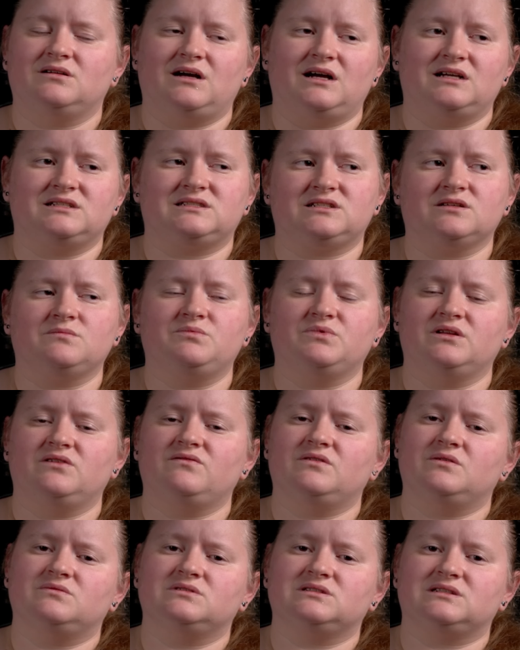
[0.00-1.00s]
I still
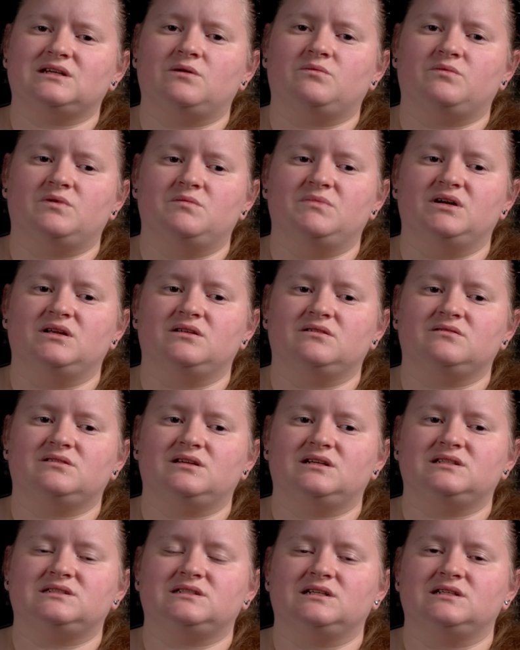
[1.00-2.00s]
believe it was that woman
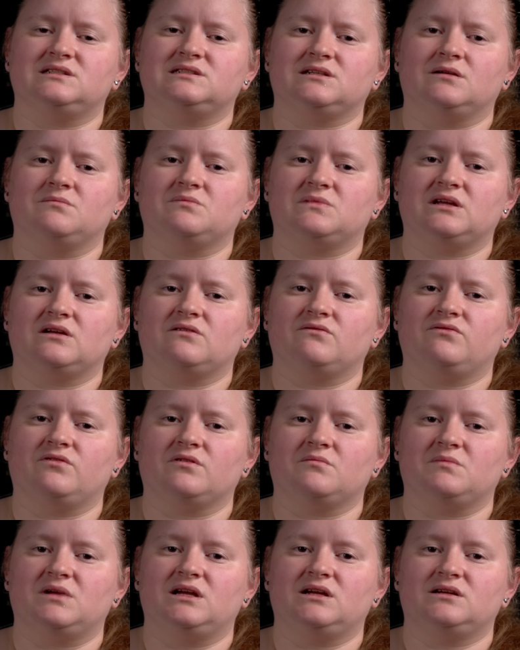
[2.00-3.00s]
that said something
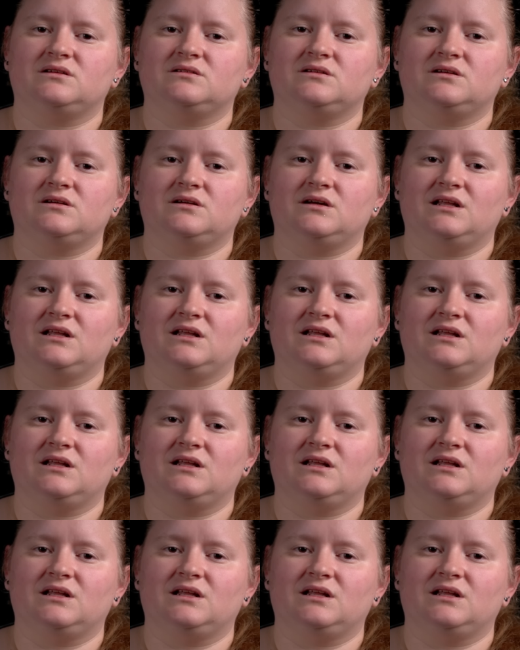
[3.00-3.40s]
for me.